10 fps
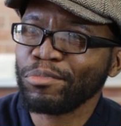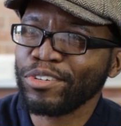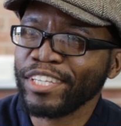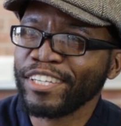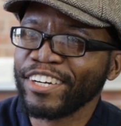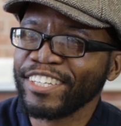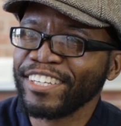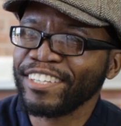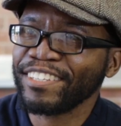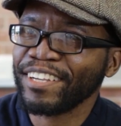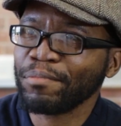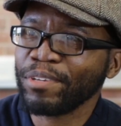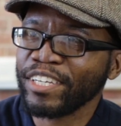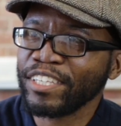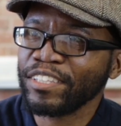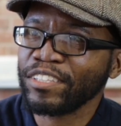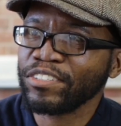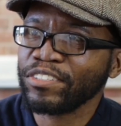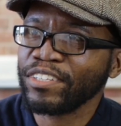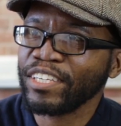I'm really liking it. I'm liking
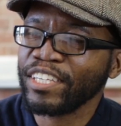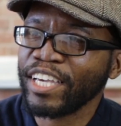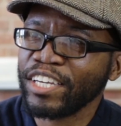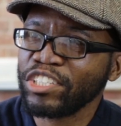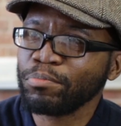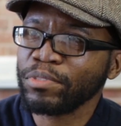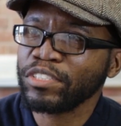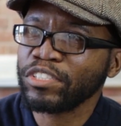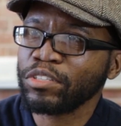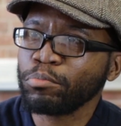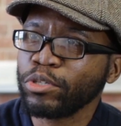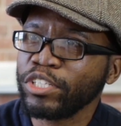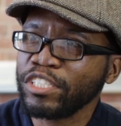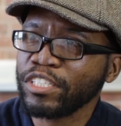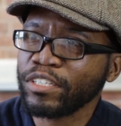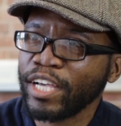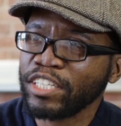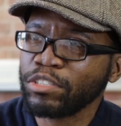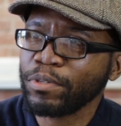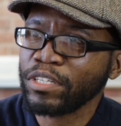the engagement, the political
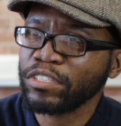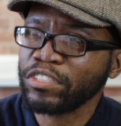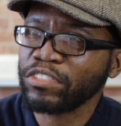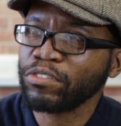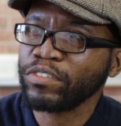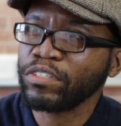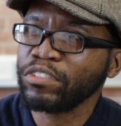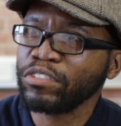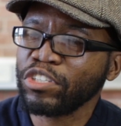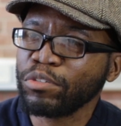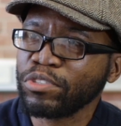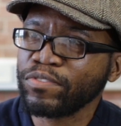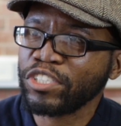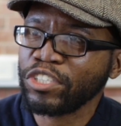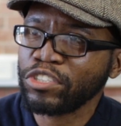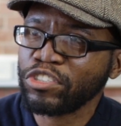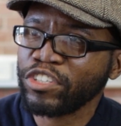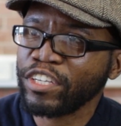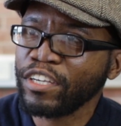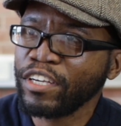aspects of it in terms of its
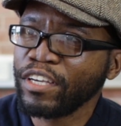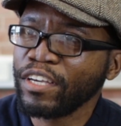history,